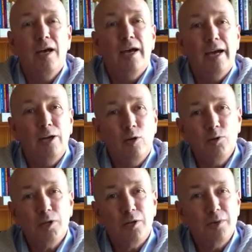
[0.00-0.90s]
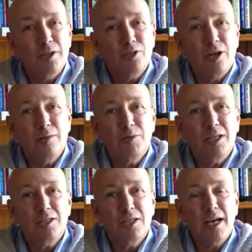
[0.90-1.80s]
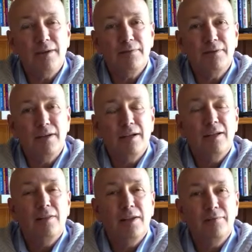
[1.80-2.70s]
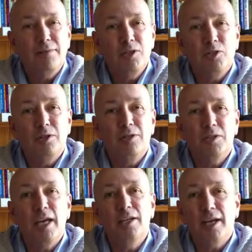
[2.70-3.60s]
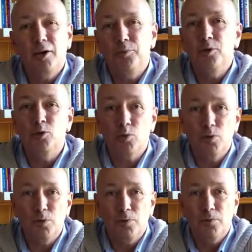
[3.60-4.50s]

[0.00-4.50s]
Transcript: And also, when the times get tough, that vision is there to help you through.